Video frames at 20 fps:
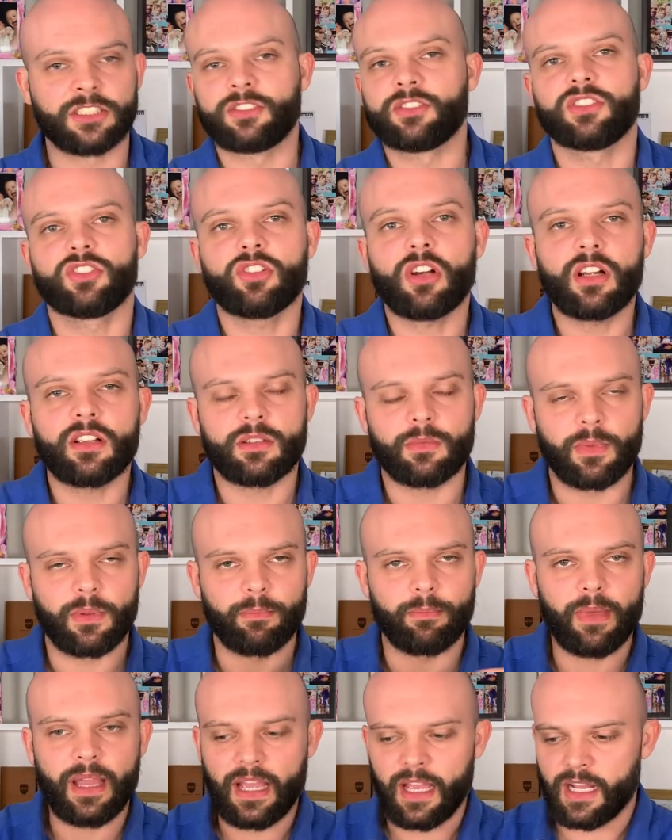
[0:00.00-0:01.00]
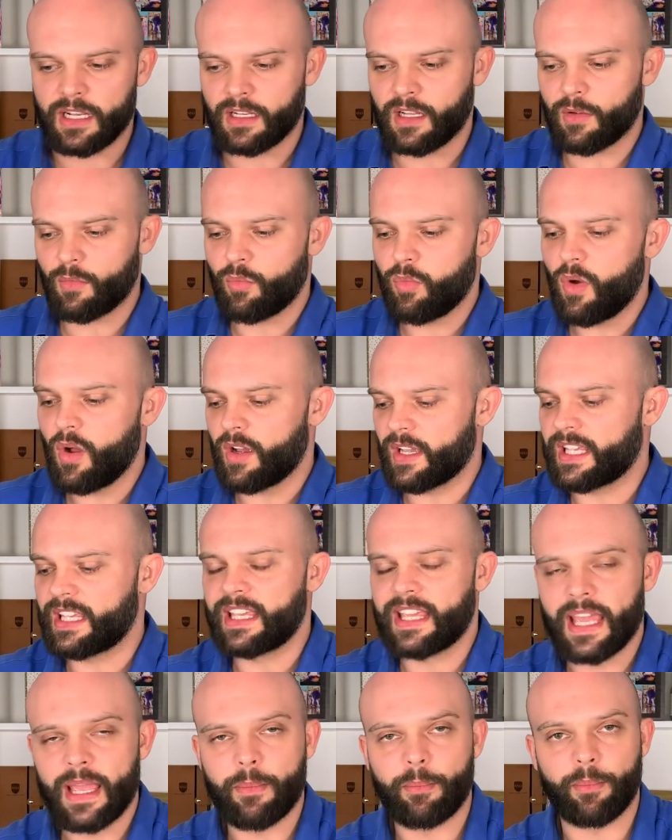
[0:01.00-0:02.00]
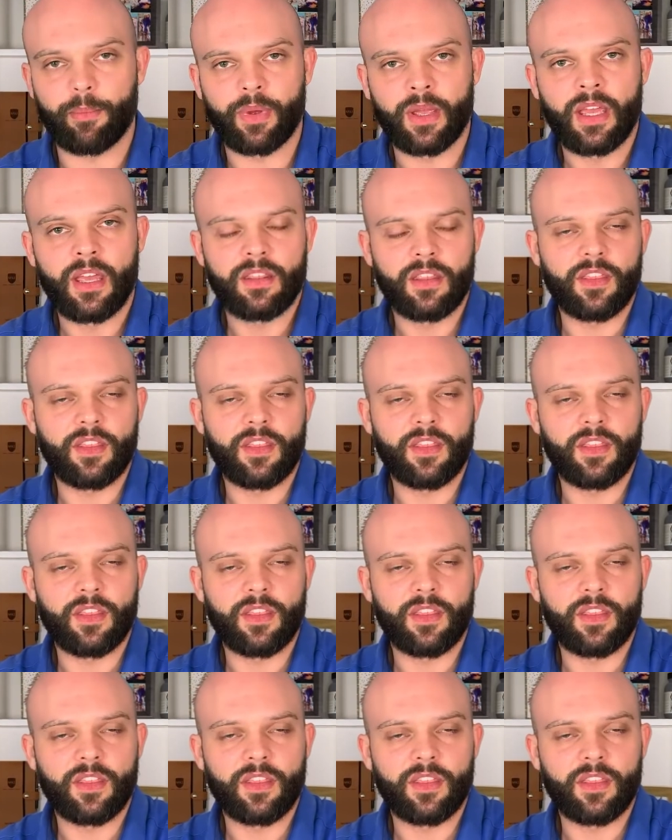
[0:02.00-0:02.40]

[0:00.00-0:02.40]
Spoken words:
drives me mad. Like, what a gimp